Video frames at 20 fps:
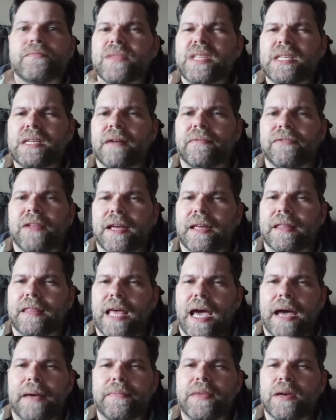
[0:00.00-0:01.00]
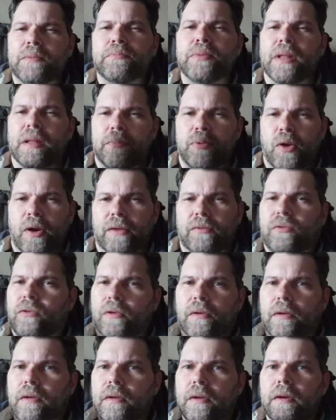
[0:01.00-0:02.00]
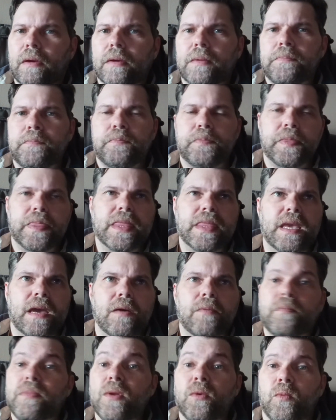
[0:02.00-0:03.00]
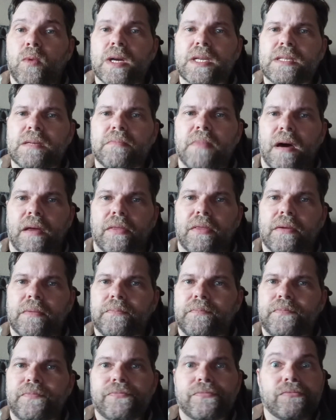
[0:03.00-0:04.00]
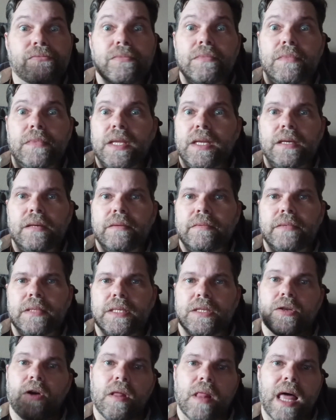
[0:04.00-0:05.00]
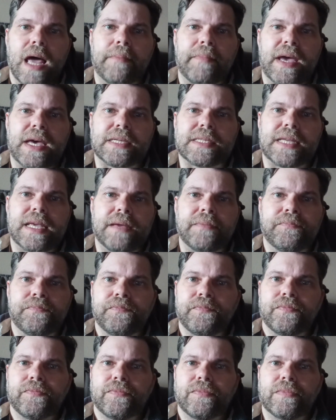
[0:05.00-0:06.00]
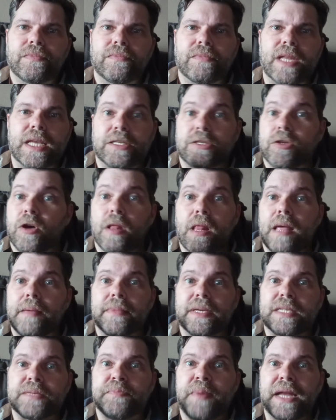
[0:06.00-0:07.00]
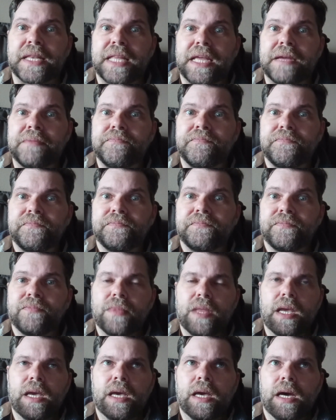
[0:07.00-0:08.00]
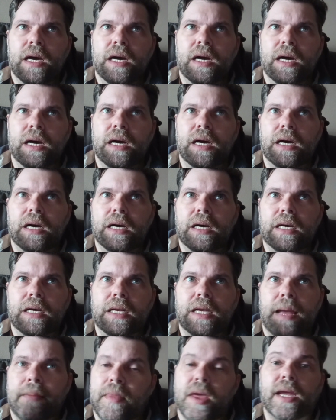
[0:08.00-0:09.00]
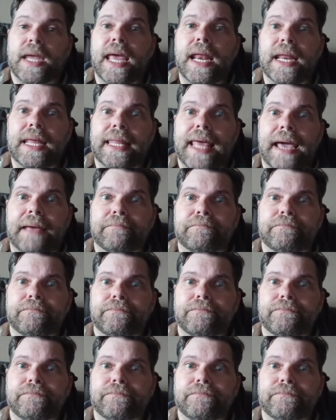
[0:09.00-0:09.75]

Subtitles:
Stuff like that, bullet points. Once a month. That's all I'm asking. It's all I'm expecting. And I'm not getting that.